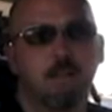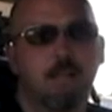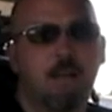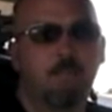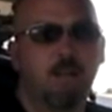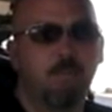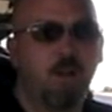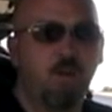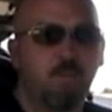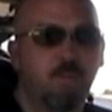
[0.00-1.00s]
Now I'm coming
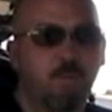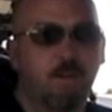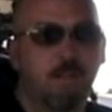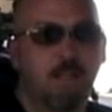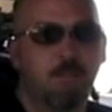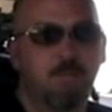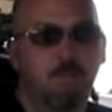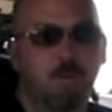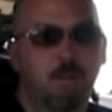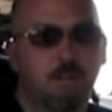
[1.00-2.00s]
home from work the night
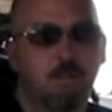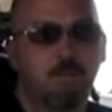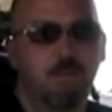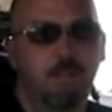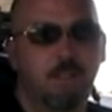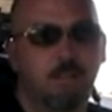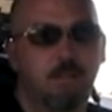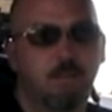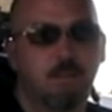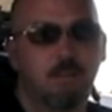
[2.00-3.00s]
before and the low fuel light
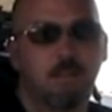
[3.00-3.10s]
turns on.